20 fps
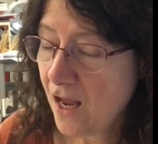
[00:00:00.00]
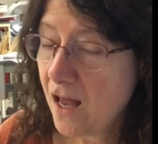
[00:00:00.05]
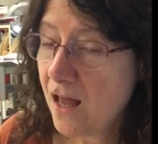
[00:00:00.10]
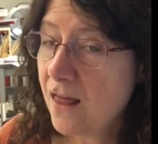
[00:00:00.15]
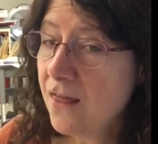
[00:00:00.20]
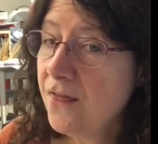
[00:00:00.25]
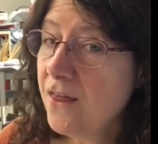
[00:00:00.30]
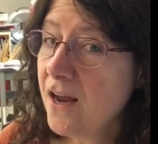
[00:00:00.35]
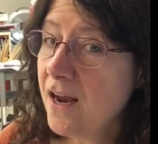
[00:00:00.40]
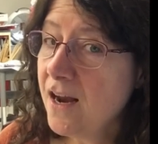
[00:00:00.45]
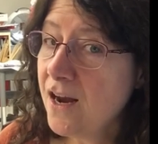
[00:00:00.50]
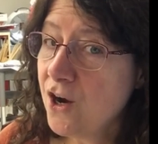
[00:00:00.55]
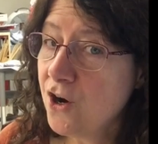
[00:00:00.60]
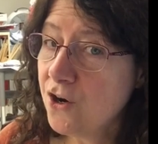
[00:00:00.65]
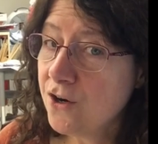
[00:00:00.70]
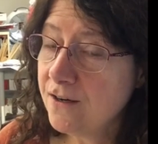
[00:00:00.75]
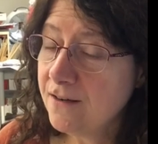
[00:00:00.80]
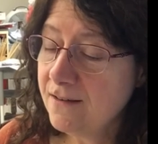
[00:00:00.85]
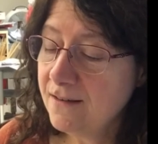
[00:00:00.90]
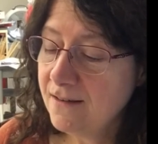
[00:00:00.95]
The
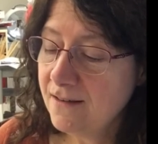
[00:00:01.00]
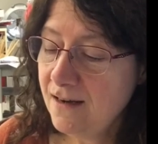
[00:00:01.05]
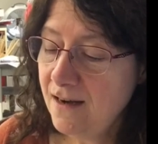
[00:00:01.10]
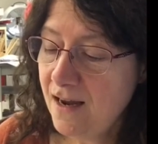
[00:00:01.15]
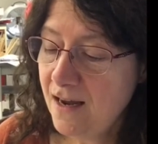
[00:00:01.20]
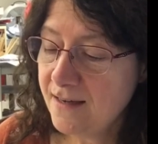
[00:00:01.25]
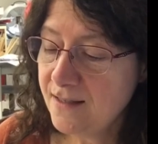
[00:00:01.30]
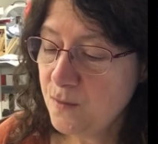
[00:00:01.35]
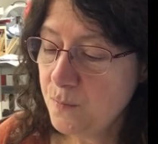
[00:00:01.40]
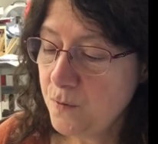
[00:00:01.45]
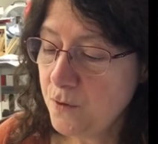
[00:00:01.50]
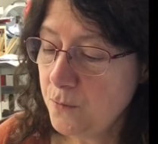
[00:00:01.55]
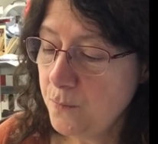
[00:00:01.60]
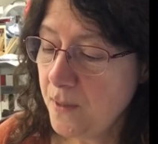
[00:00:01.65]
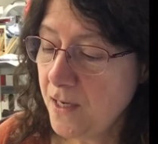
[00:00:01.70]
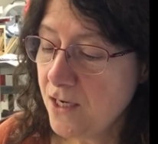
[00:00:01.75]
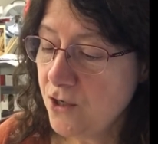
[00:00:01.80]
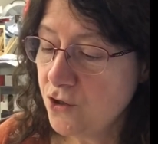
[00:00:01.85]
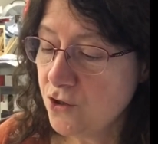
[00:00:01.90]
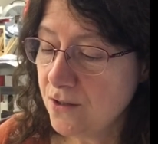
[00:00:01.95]
heron has been
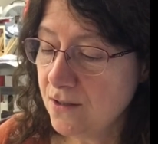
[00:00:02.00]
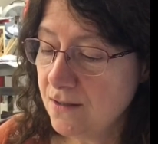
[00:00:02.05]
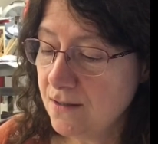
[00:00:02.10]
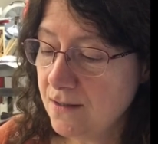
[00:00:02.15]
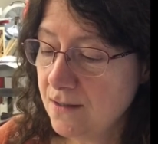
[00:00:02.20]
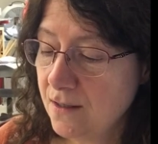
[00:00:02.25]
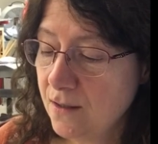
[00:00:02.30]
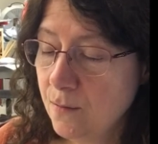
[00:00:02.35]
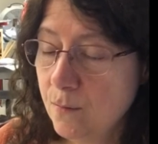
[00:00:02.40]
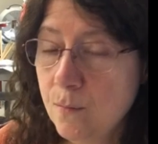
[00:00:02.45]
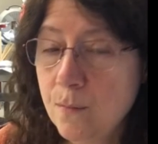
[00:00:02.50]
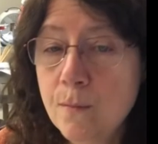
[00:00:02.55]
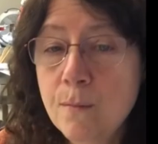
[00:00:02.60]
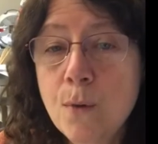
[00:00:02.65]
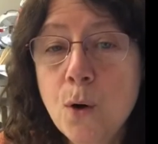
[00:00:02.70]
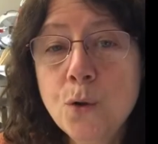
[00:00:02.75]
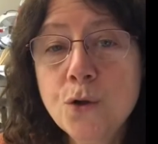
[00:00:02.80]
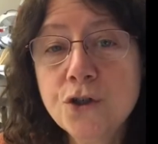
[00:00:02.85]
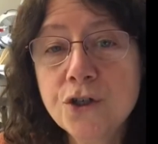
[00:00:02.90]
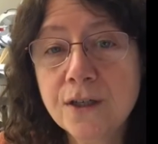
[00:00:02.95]
patient,
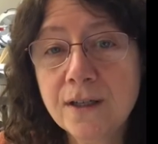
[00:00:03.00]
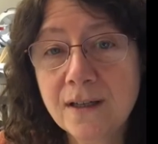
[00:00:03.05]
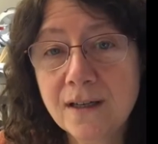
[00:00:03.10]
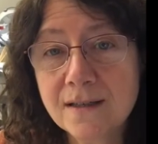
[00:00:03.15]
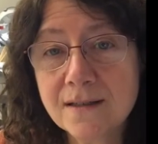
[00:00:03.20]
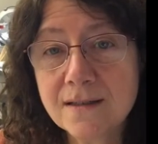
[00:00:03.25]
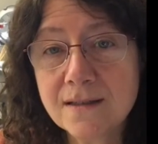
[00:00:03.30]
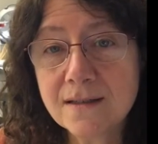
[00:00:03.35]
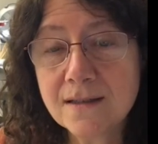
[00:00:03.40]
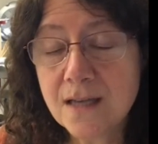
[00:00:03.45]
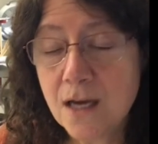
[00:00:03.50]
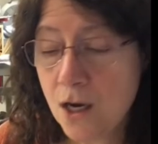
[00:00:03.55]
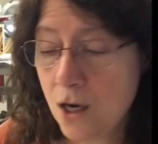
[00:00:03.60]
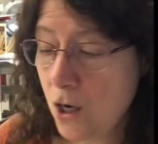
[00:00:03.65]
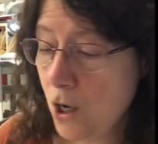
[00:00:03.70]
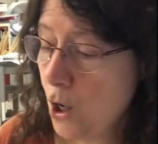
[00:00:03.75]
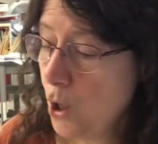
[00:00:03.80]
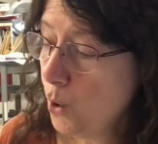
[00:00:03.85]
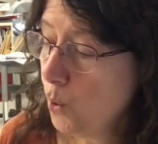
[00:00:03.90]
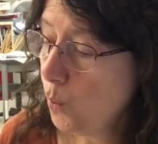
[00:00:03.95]
motionless.
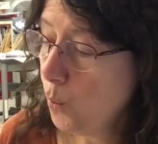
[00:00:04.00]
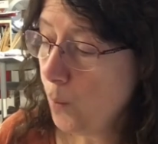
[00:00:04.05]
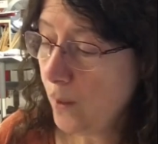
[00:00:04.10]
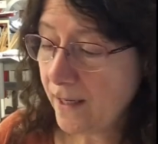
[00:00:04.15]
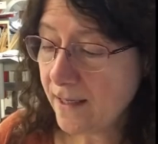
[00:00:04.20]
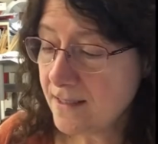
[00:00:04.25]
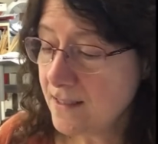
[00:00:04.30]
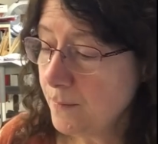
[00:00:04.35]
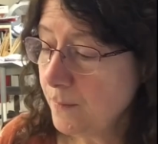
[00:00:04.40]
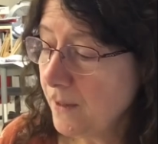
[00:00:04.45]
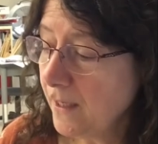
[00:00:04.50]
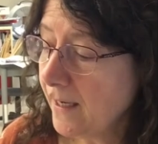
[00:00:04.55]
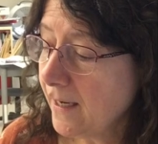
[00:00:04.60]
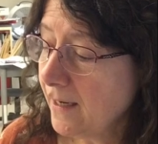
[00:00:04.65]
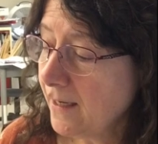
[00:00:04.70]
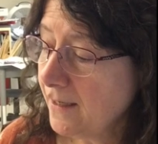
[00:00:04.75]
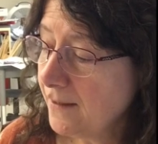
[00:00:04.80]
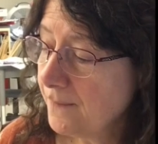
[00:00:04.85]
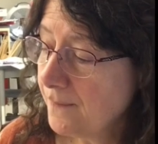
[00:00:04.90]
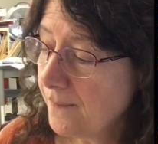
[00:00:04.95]
Quick as a
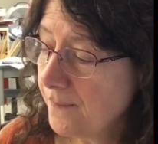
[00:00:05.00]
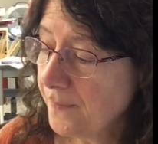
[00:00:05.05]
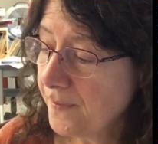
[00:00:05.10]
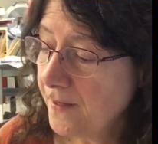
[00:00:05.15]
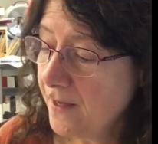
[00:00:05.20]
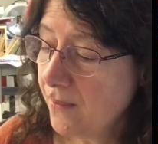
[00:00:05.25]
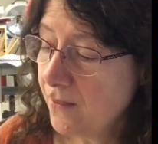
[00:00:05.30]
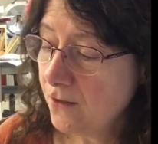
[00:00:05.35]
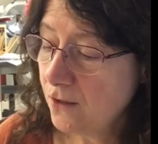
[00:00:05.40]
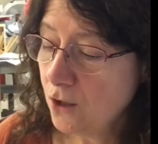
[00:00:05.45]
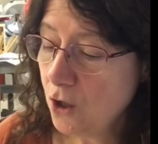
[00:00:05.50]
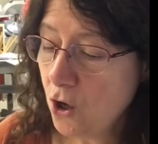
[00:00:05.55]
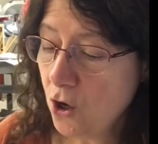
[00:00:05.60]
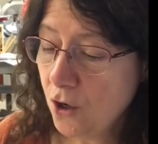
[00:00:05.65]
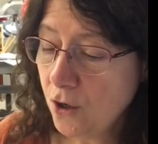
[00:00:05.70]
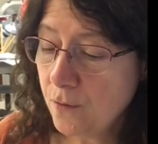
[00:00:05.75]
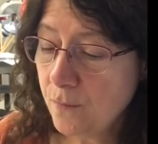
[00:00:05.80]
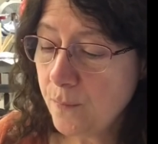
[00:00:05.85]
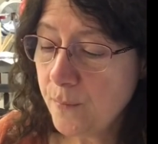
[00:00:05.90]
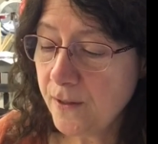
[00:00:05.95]
blink, the
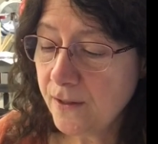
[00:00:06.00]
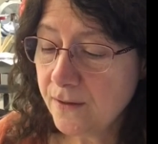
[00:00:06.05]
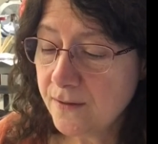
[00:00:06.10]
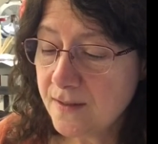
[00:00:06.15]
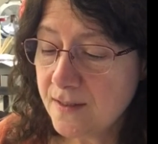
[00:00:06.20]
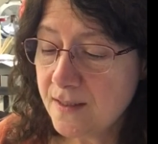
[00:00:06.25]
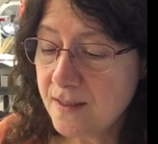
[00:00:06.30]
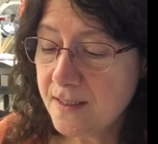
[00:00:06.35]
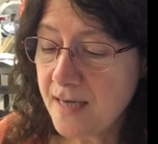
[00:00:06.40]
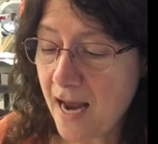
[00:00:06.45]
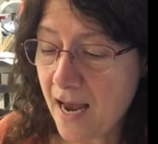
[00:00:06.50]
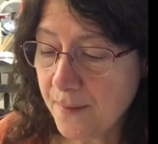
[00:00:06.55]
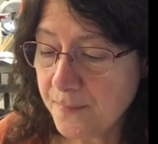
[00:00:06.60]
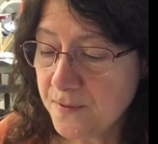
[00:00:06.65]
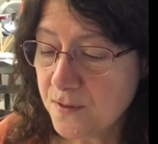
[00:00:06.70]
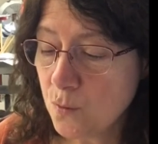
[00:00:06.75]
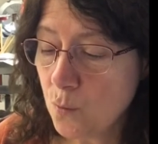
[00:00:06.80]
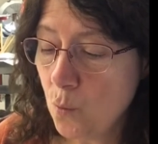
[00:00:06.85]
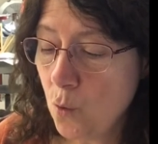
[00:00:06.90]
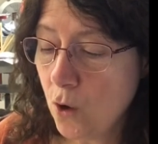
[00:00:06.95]
long bill stabs
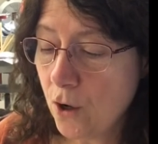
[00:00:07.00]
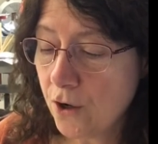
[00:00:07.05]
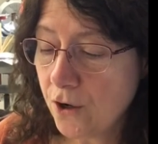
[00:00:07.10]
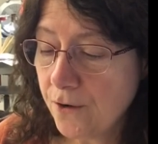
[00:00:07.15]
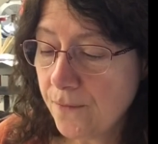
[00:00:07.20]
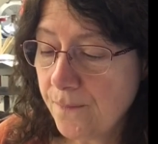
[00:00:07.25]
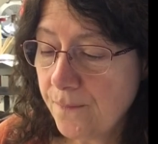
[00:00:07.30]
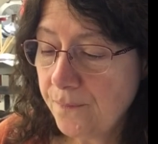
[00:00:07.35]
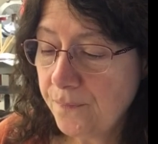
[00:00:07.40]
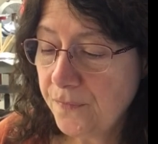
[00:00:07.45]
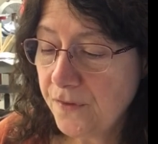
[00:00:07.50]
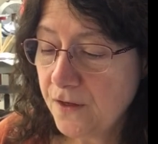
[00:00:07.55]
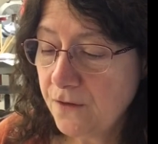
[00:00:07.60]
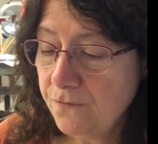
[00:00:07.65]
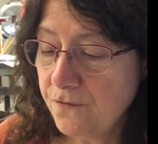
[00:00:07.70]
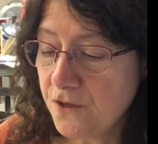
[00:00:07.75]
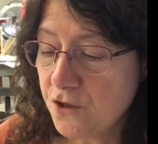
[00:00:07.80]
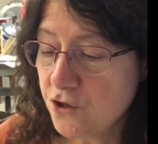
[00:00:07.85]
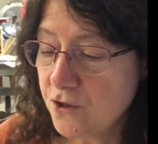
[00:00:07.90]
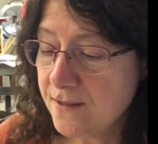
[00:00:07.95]
the water. The
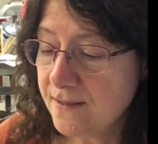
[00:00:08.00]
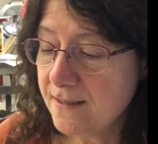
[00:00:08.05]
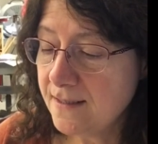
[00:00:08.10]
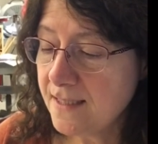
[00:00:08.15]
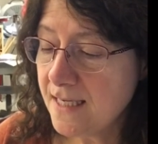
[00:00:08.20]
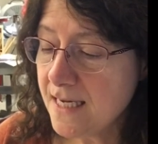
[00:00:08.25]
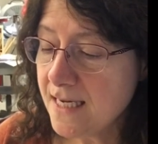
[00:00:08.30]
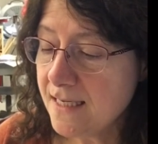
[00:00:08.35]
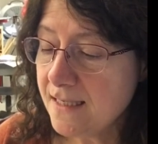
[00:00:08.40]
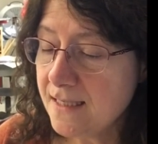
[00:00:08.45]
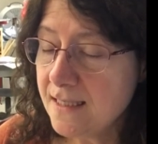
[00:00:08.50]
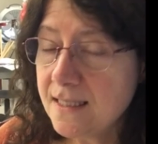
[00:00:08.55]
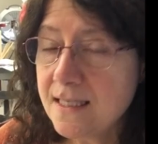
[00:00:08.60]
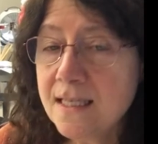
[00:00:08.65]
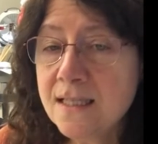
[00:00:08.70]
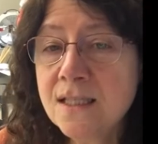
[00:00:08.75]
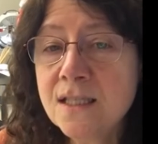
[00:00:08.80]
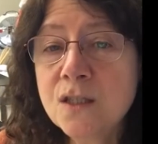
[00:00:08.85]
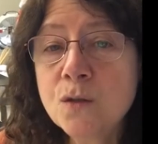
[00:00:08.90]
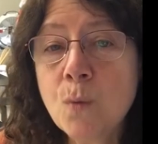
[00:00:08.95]
fish is seized
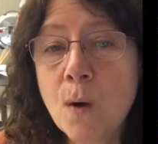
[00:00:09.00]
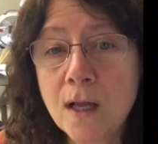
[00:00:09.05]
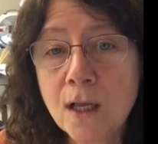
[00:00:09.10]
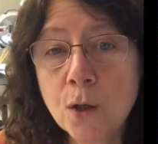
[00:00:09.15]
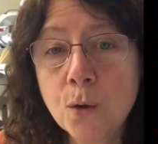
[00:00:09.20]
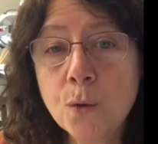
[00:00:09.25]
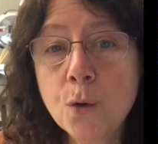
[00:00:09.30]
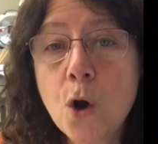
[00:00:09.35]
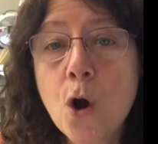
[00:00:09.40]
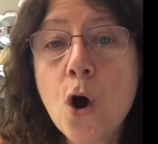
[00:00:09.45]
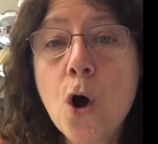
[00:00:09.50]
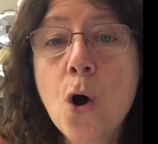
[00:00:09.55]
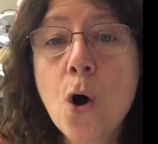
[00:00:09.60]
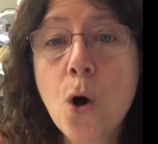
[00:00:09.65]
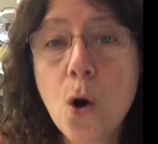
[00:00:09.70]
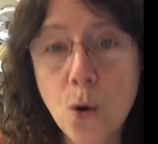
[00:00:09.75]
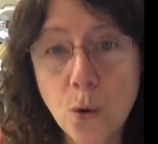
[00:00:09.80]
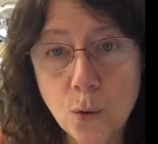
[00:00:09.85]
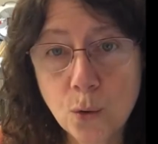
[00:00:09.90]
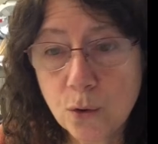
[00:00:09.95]
and swallowed
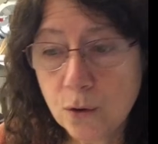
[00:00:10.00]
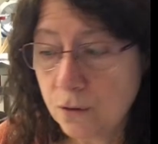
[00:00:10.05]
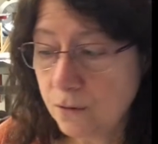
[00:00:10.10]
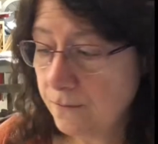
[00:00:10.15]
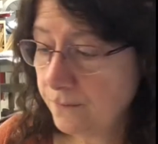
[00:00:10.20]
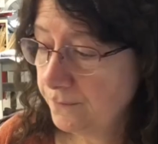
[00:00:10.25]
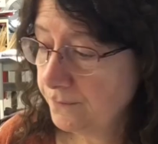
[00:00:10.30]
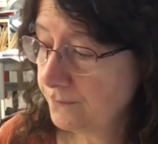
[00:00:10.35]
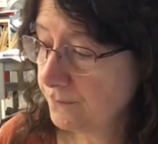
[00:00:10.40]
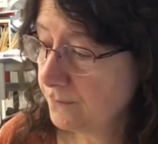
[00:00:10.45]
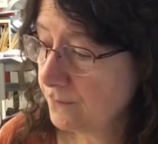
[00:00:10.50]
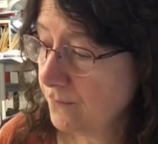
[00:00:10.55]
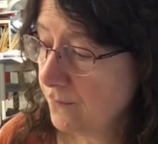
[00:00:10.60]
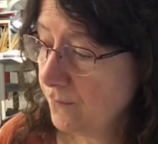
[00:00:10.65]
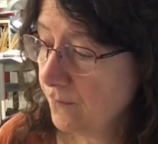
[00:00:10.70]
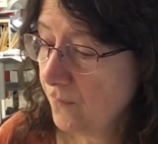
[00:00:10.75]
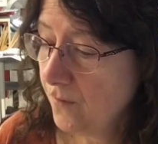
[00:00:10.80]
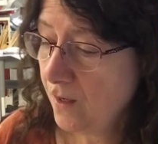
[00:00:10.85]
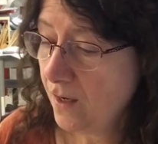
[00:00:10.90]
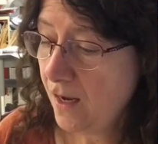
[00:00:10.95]
whole.
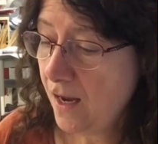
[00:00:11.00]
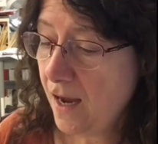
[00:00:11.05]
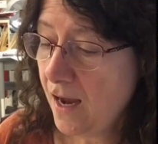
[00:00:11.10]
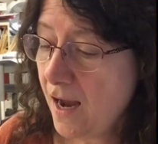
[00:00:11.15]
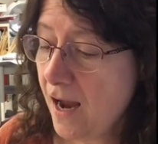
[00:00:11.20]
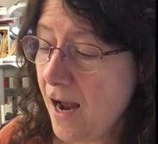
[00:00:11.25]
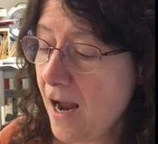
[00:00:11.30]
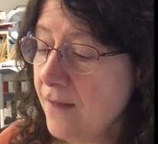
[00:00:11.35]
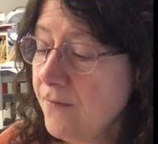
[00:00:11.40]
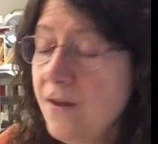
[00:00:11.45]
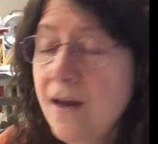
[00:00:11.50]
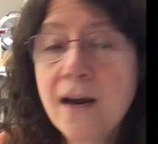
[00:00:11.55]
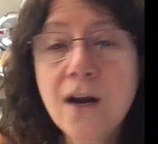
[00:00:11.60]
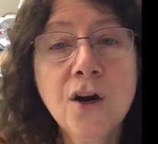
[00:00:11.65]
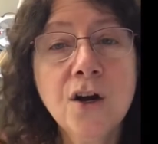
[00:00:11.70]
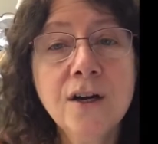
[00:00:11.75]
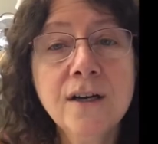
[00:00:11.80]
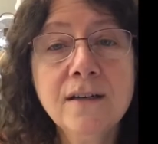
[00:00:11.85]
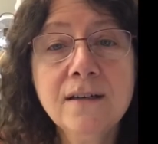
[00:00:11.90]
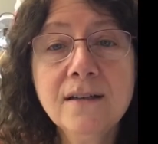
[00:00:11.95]
And the
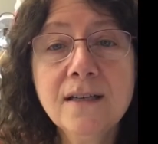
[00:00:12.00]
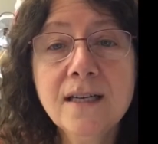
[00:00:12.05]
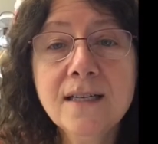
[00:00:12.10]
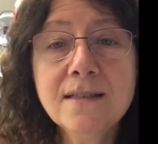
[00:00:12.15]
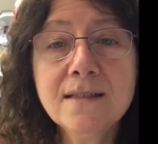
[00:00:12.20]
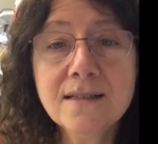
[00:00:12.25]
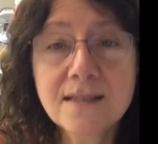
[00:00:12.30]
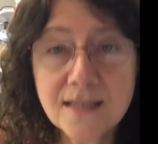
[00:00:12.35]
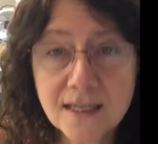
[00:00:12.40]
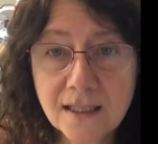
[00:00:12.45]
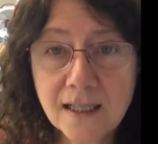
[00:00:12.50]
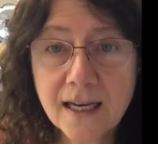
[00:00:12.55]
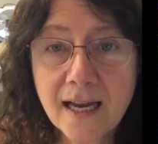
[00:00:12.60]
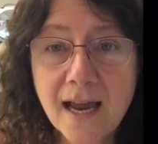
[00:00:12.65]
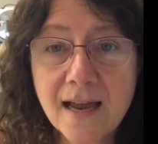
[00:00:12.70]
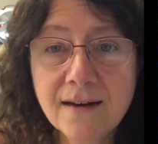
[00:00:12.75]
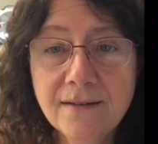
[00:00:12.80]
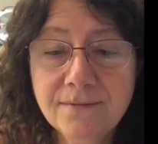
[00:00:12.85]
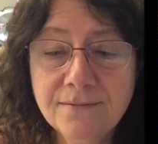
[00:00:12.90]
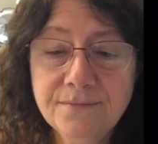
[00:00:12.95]
heron is still
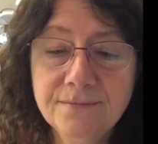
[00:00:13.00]
again.